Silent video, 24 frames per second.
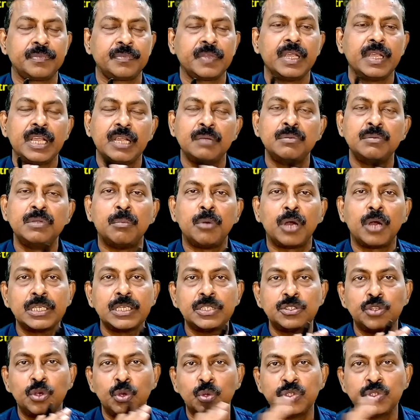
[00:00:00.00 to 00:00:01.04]
If the body is
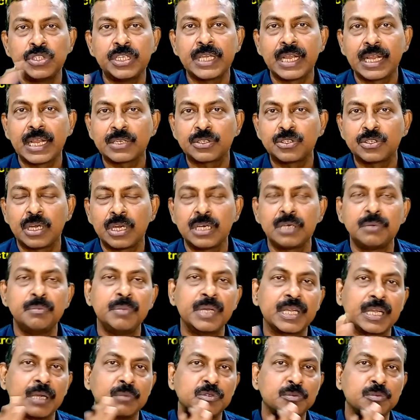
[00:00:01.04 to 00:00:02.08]
losing electron, it
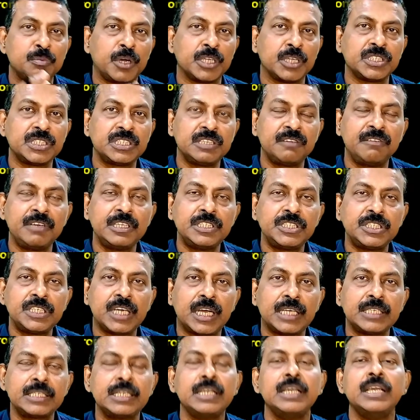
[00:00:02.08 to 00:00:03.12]
becomes positively charged.
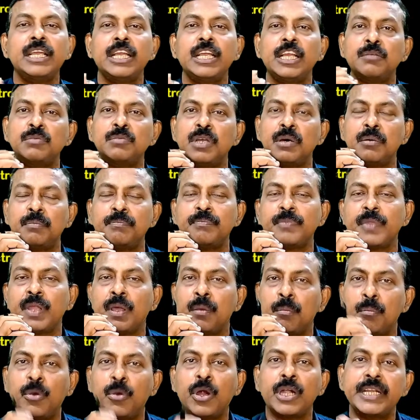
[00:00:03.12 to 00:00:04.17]
If the
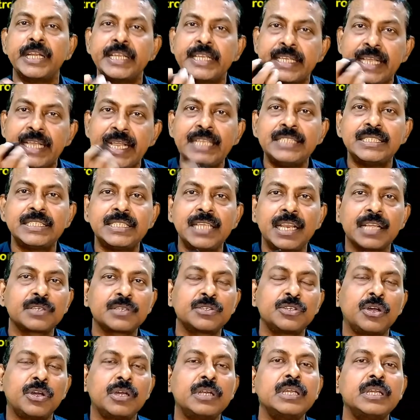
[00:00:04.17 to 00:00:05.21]
body gains
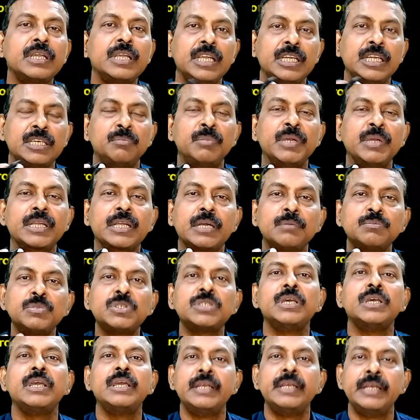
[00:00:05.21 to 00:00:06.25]
electron, it becomes
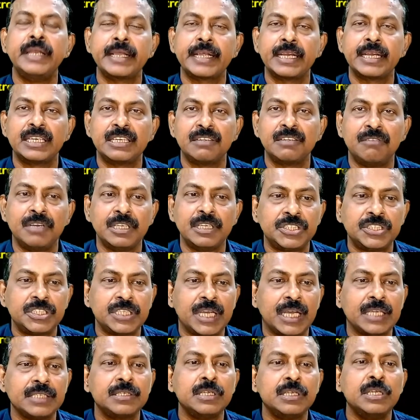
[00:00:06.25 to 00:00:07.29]
negatively charged.